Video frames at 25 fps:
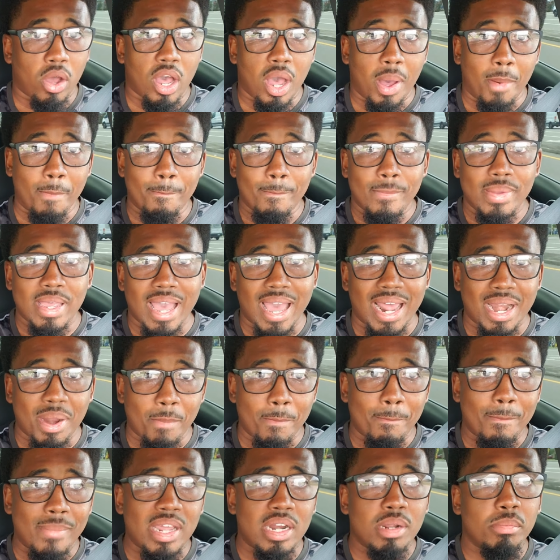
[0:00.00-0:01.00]
at a
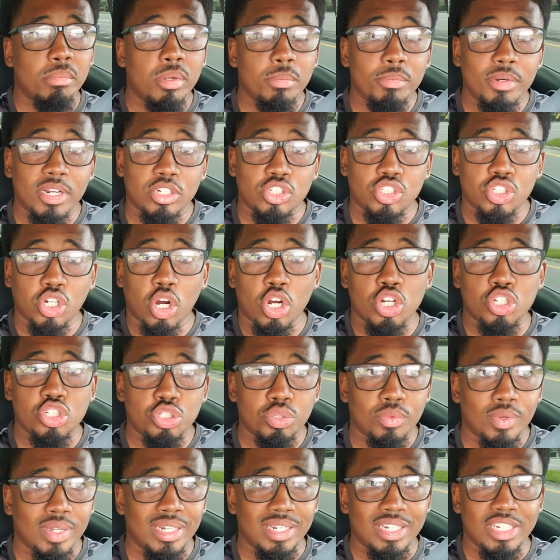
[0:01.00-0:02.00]
minimum, they
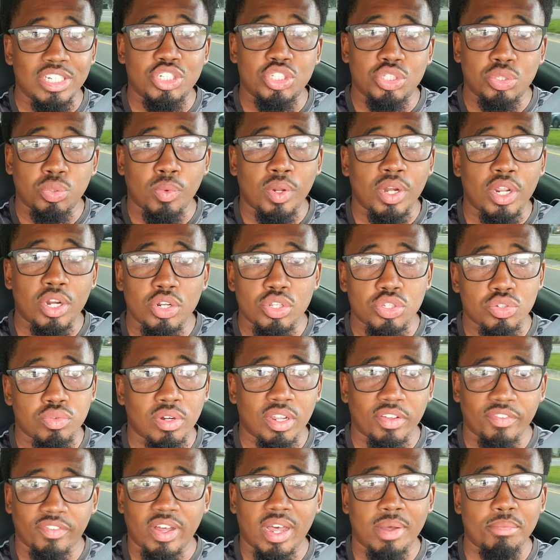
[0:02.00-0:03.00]
charge you at least 20 to
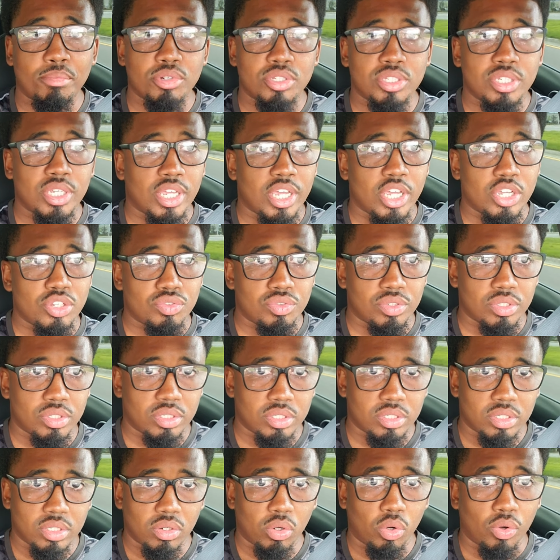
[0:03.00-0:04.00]
25%
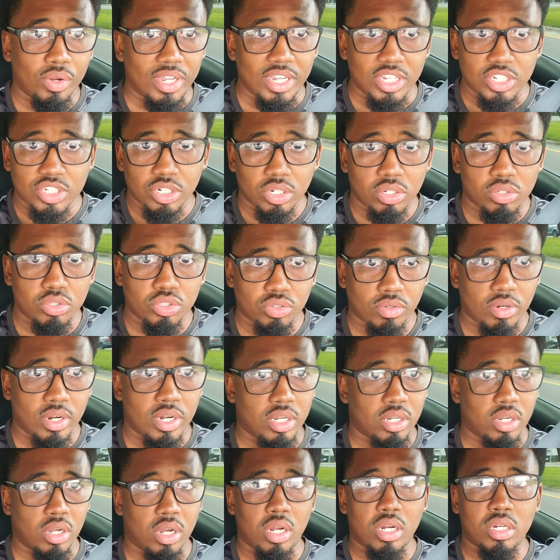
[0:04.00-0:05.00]
interest on each of those
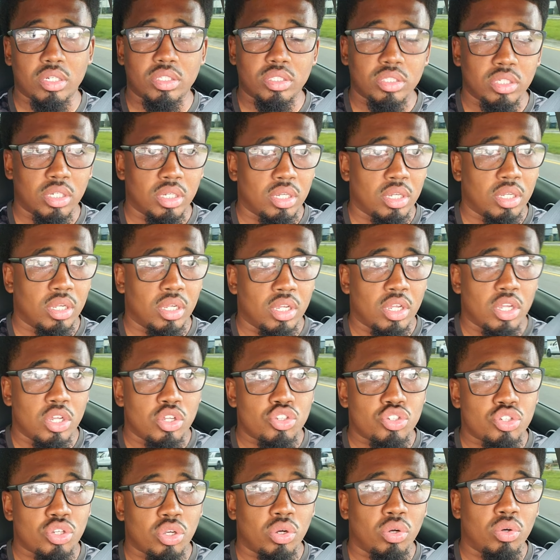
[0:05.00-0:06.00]
credit cards.
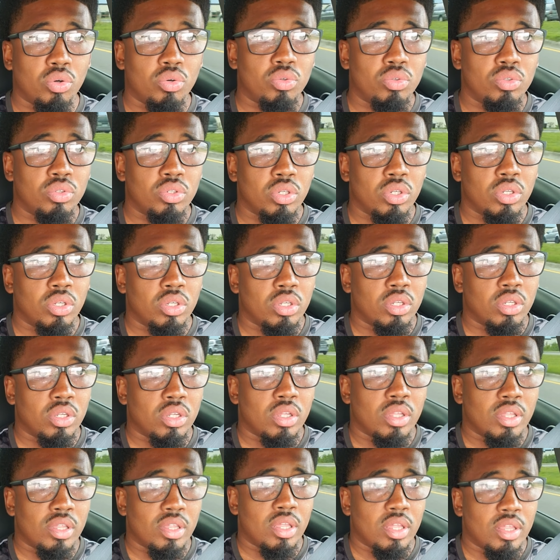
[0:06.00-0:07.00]
So
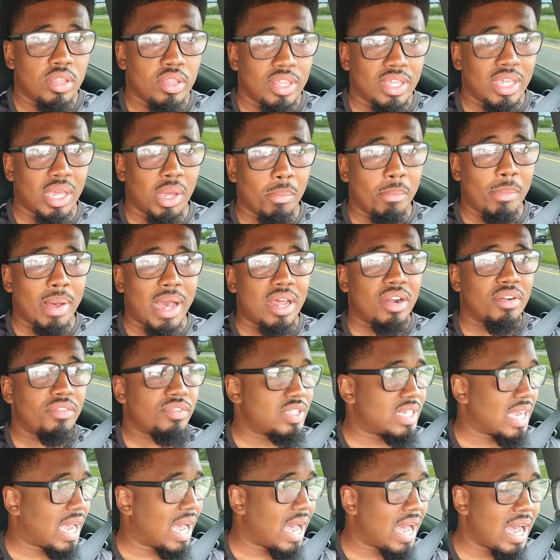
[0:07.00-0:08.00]
the amount
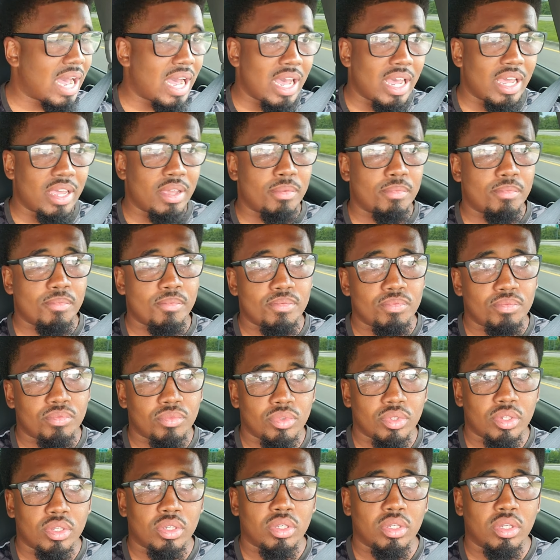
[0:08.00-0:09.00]
of
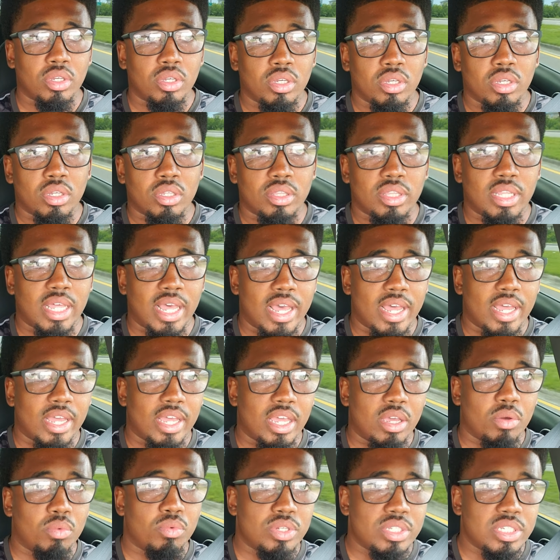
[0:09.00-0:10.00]
time that
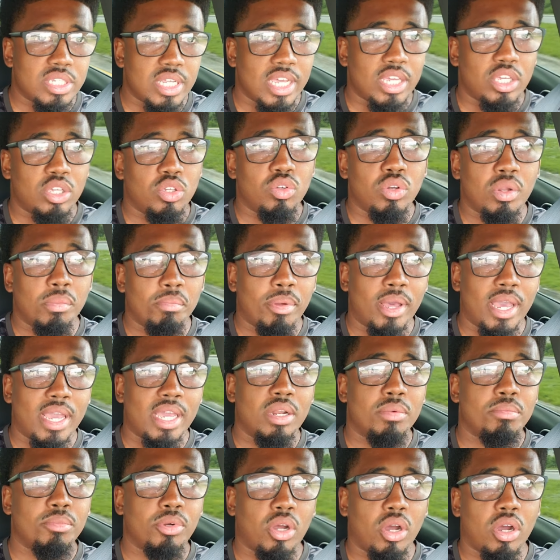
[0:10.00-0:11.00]
it would take you to
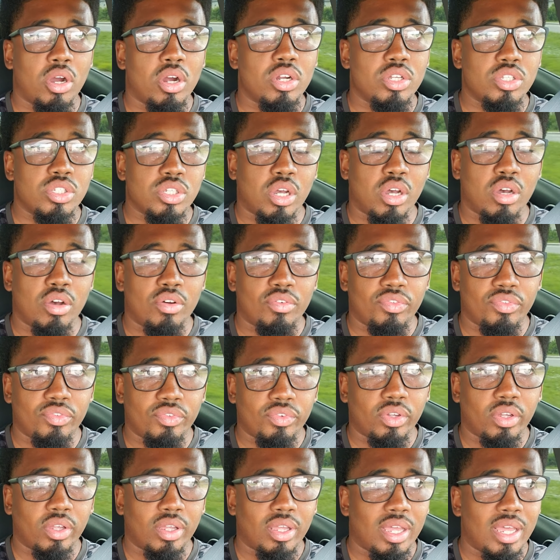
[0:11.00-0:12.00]
pay them cards off
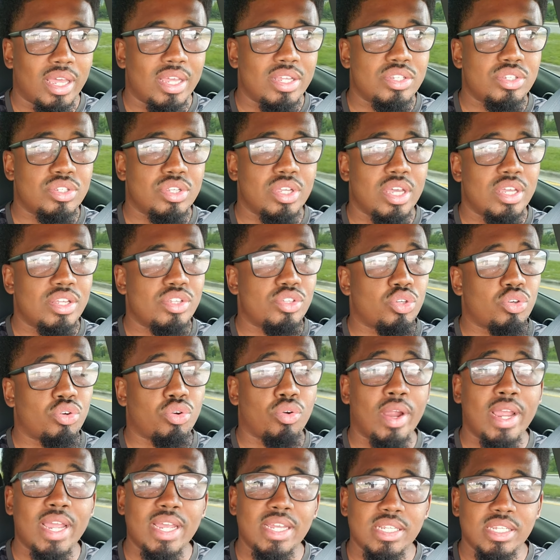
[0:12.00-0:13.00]
is is
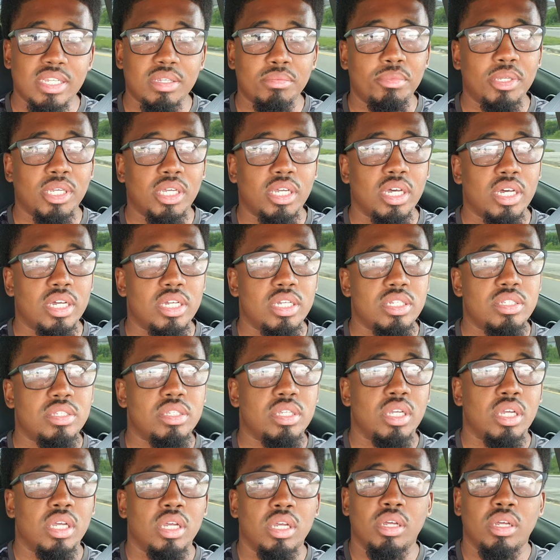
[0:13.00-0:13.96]
crazy because